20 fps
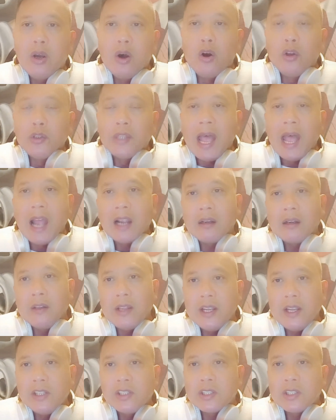All the
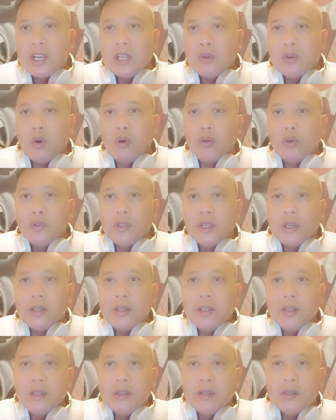accolades and
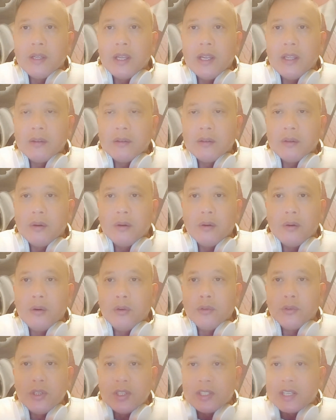
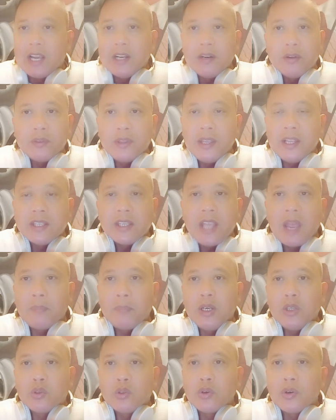all these kind of things
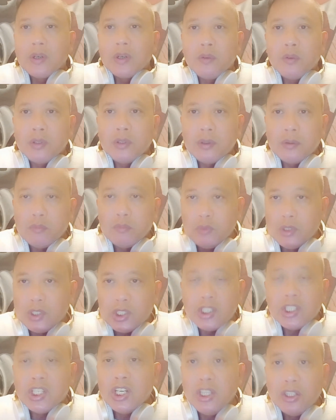happening to her, which
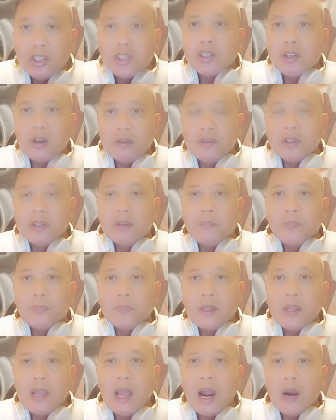she deserved it.
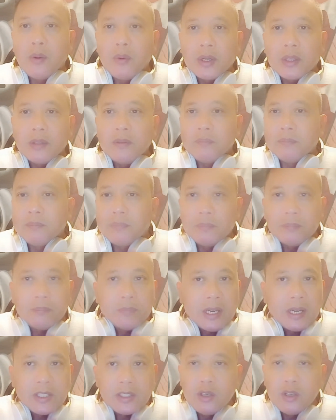I
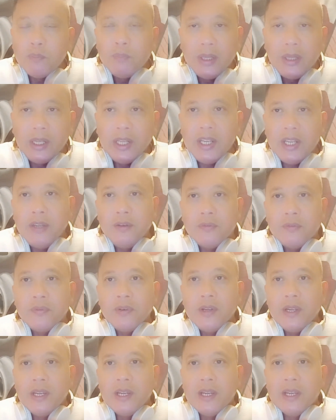still believe
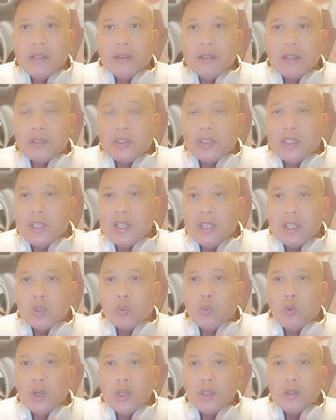that she
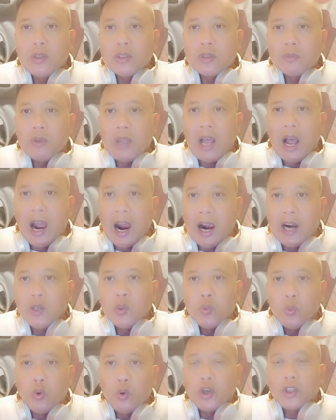is one of the
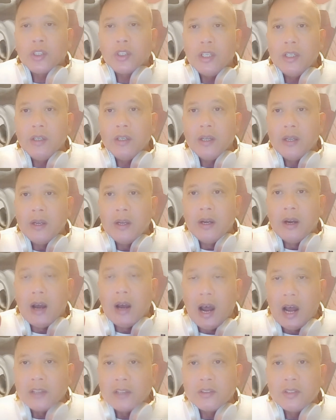hardworking
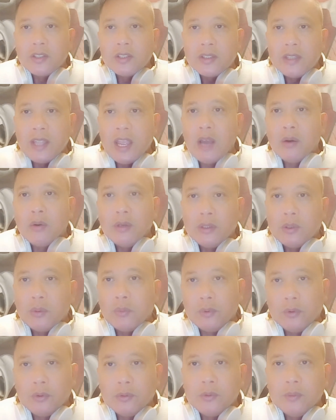artists now in the
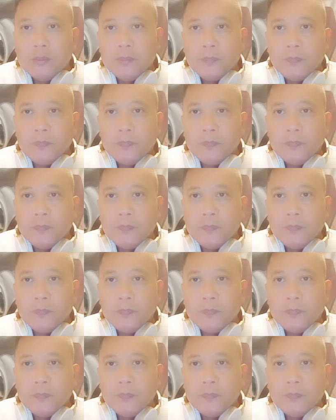world.